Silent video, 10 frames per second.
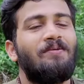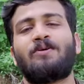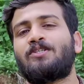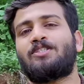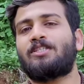
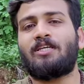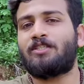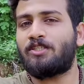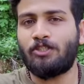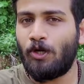because
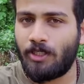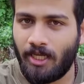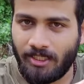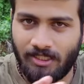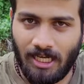this, is not
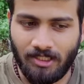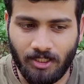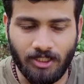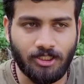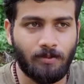
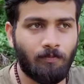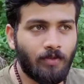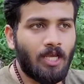exaggeration